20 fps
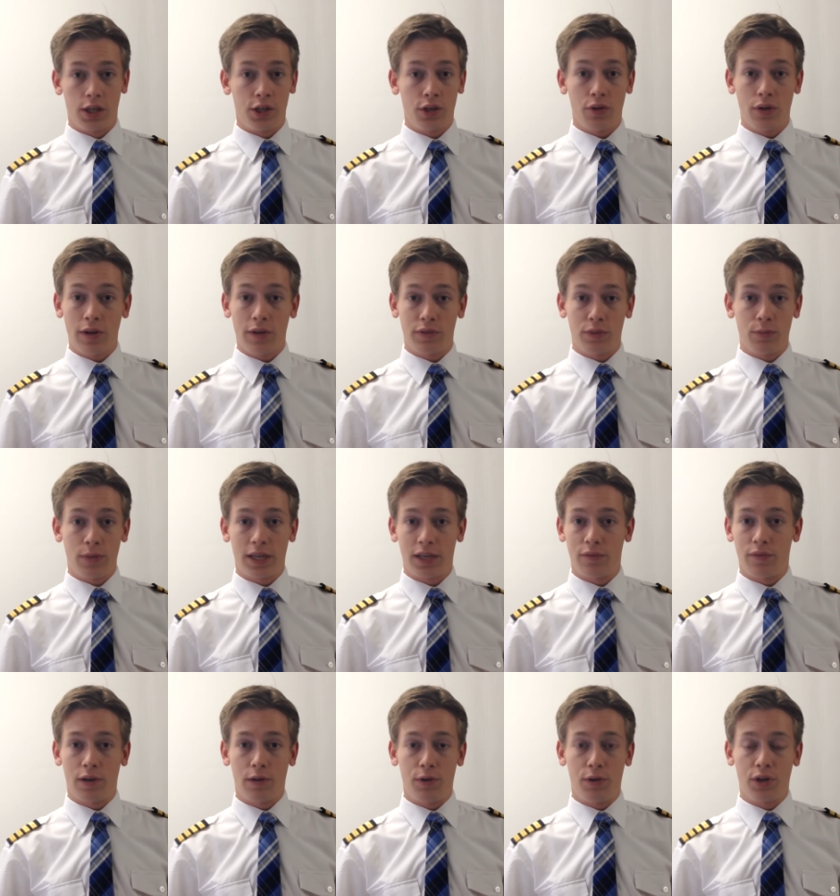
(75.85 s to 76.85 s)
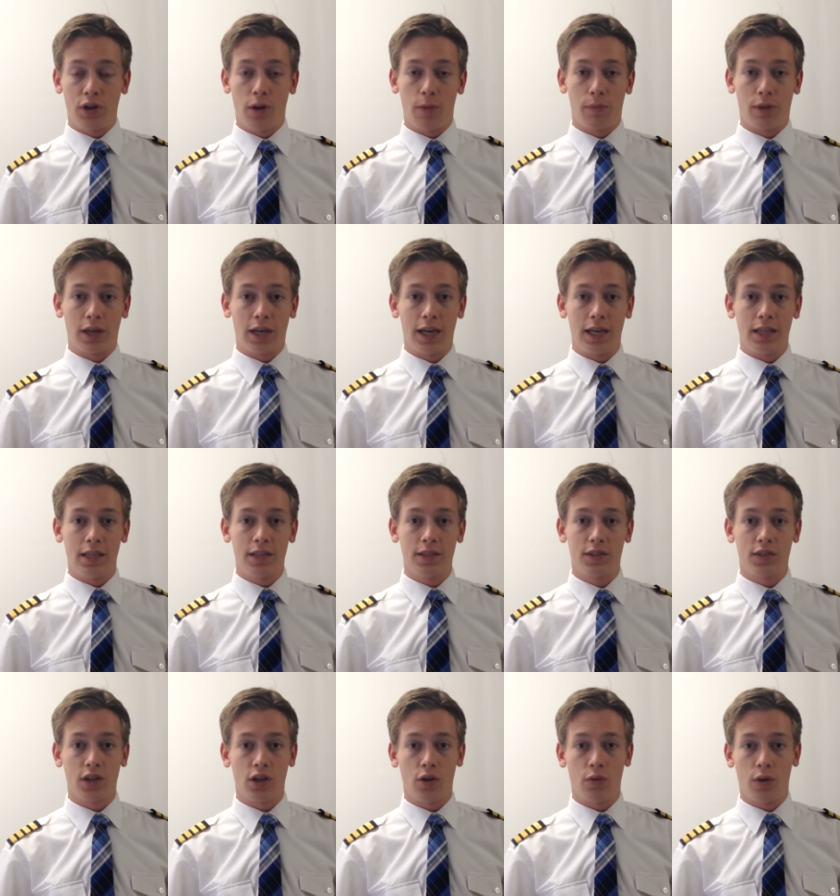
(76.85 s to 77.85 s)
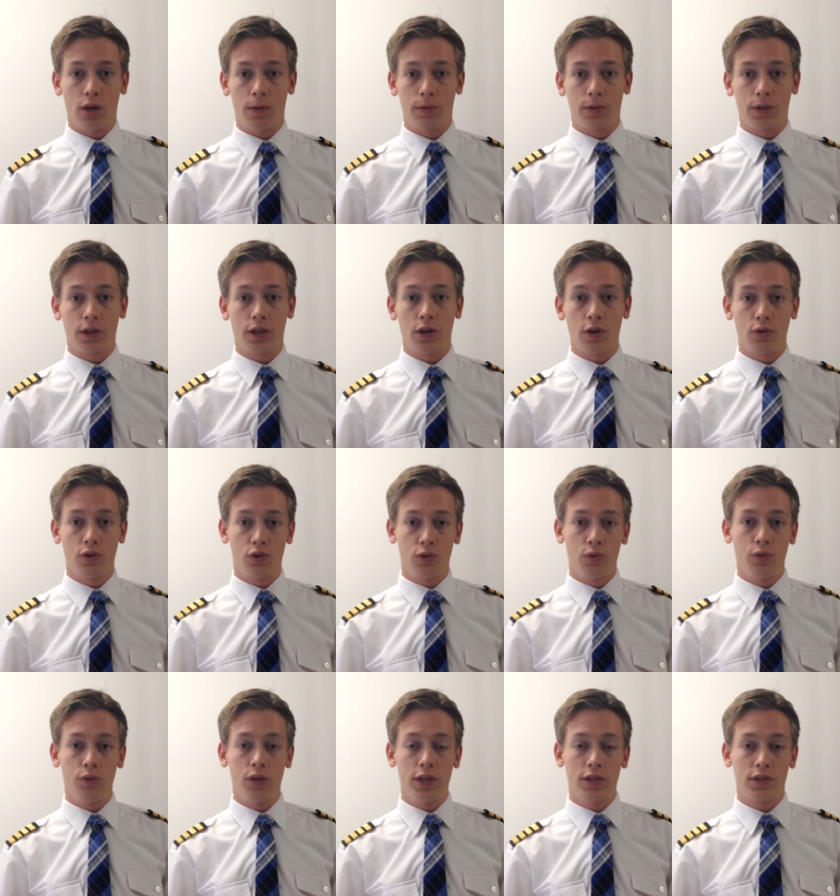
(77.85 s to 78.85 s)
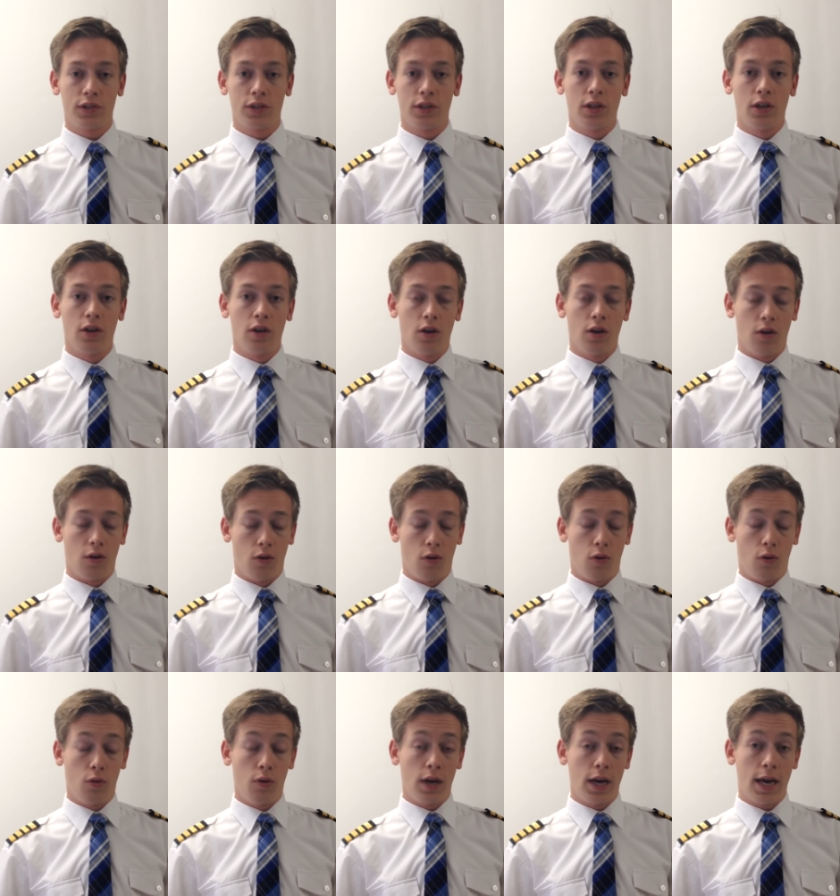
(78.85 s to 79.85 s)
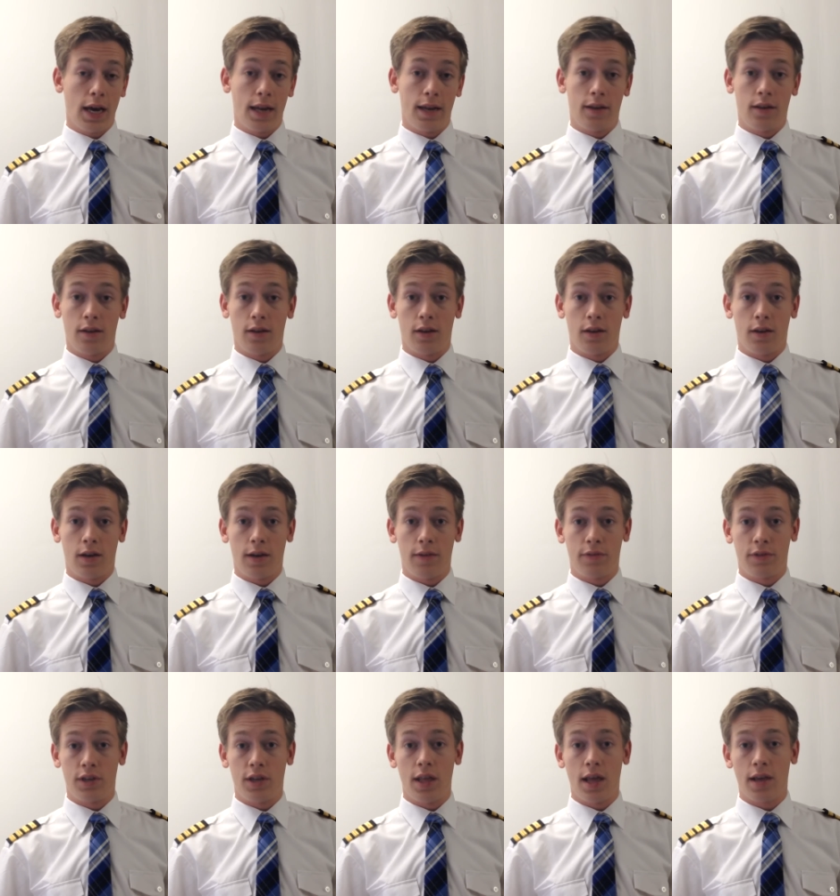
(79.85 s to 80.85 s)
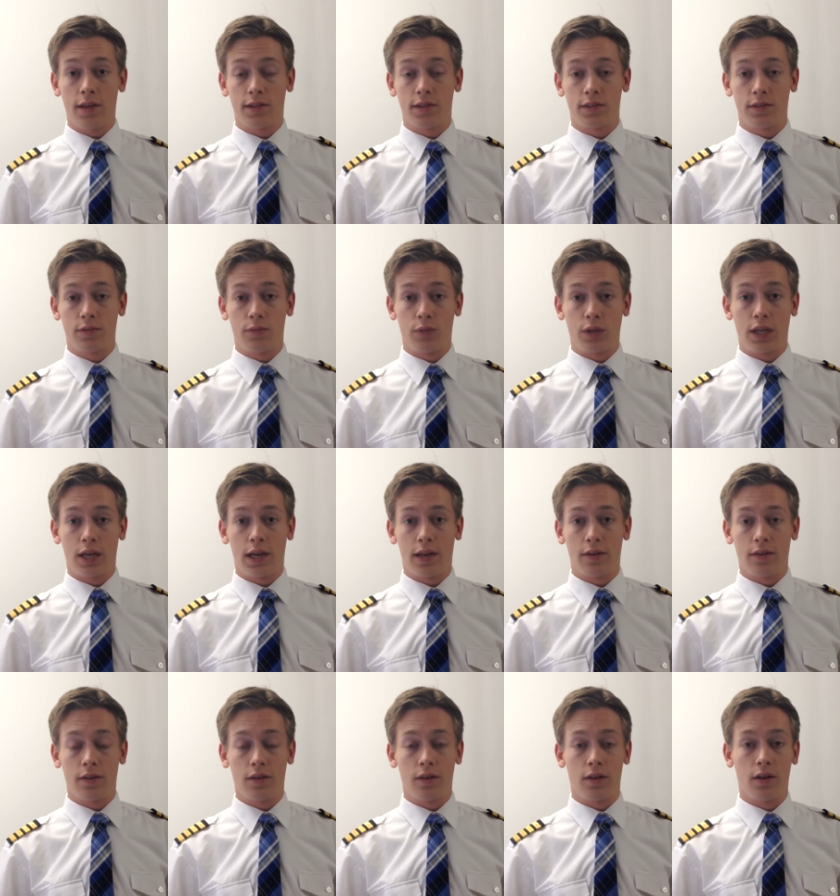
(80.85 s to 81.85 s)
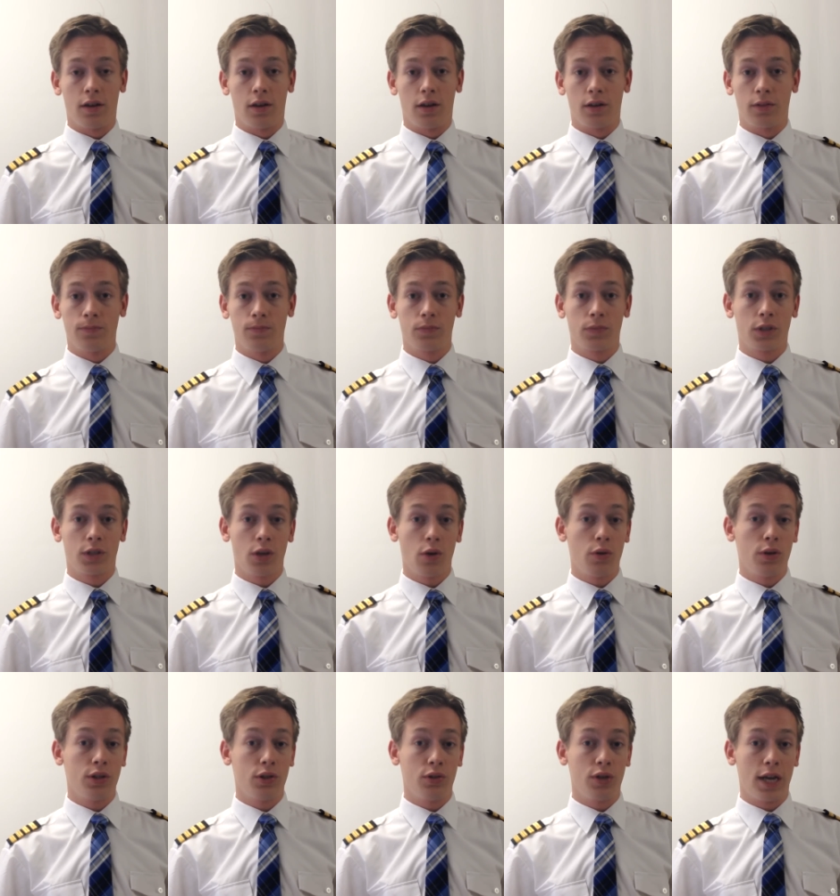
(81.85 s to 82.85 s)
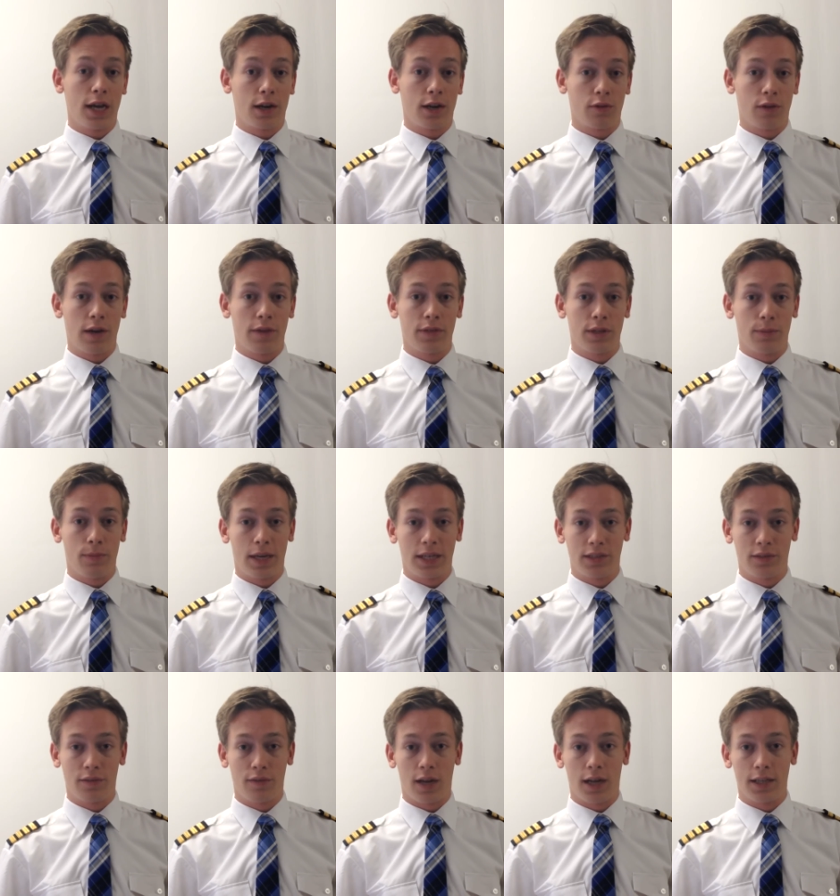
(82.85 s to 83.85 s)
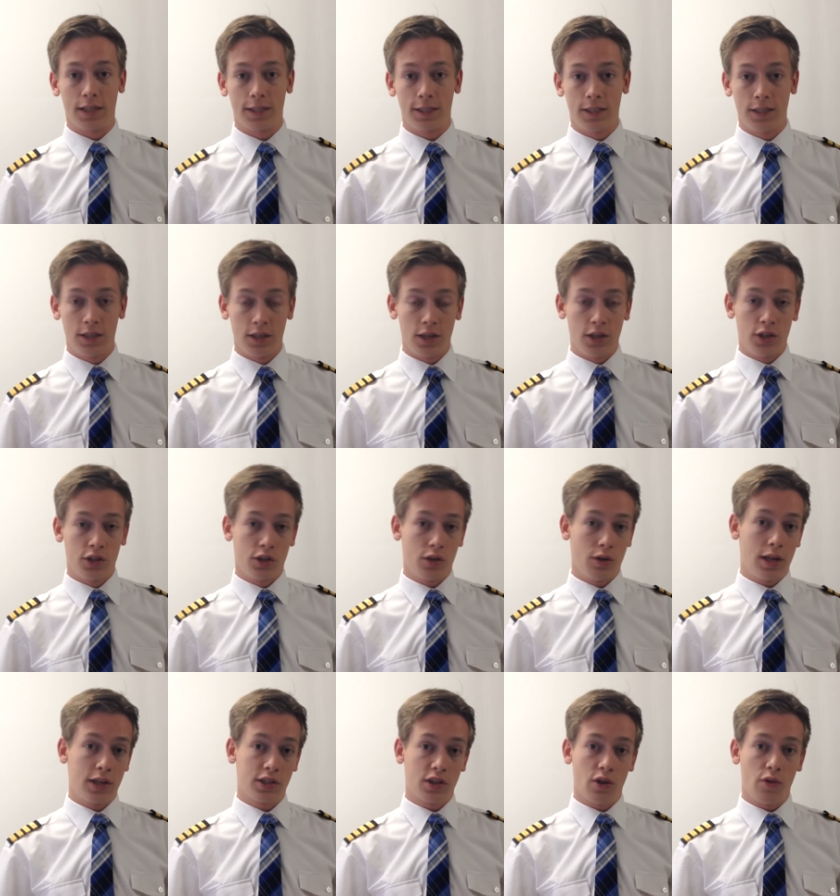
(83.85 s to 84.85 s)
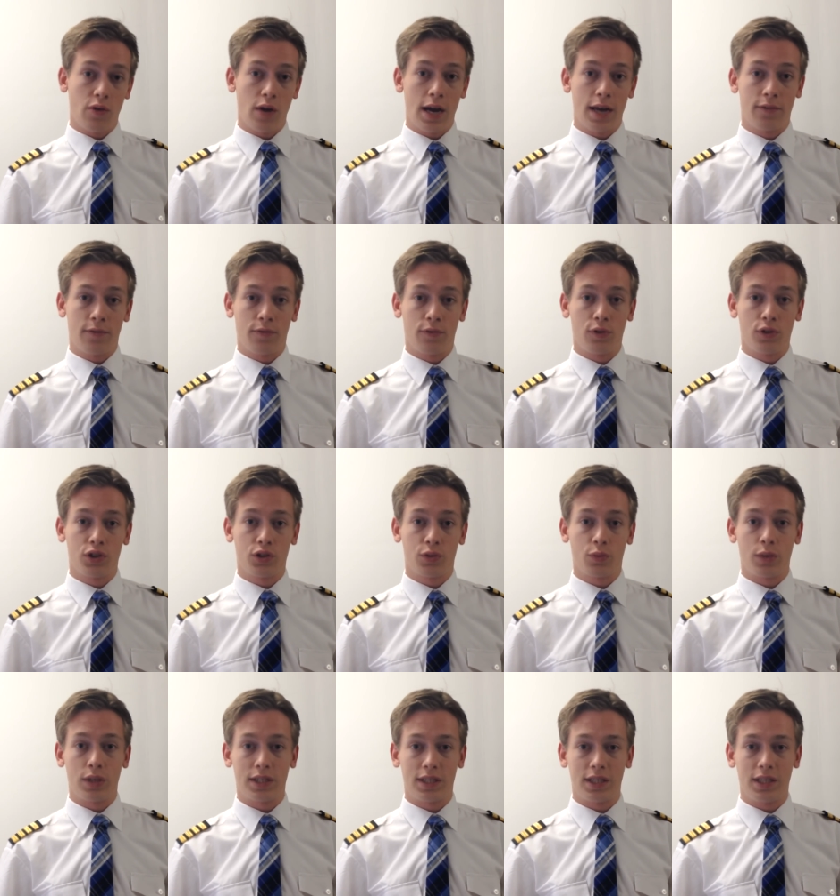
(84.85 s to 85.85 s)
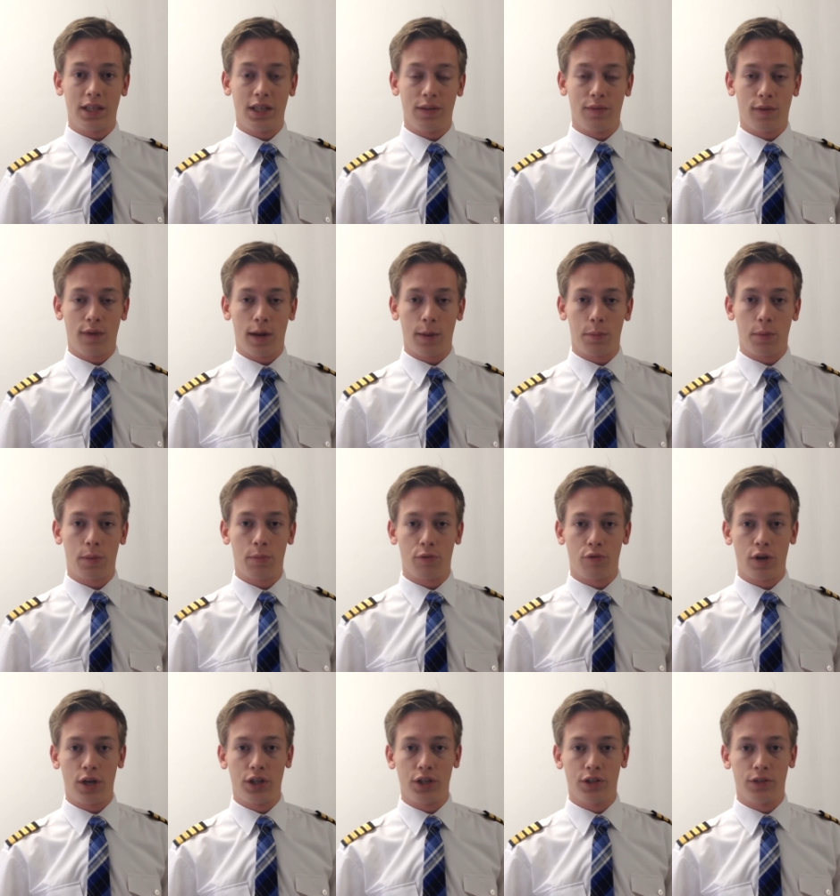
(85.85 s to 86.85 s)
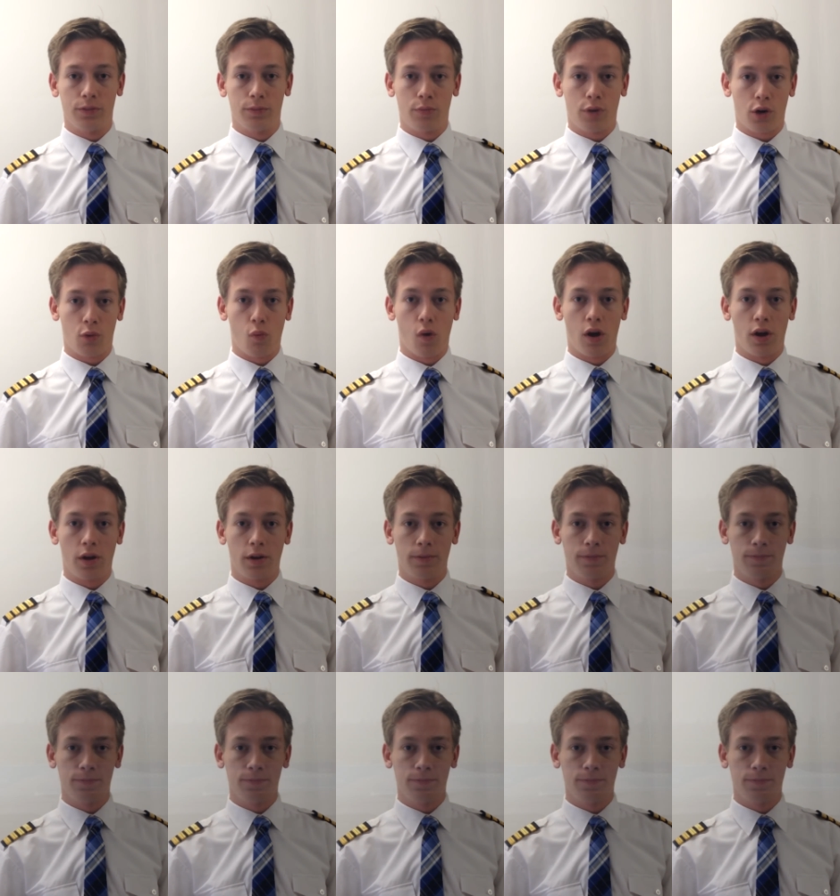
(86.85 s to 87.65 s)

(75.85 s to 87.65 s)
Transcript: You don't have to make it very complicated. So I'm going to go through this all, and uh, after that we can uh, go into the aircraft and make the flight. So let's go ahead first with the flight preparation part one.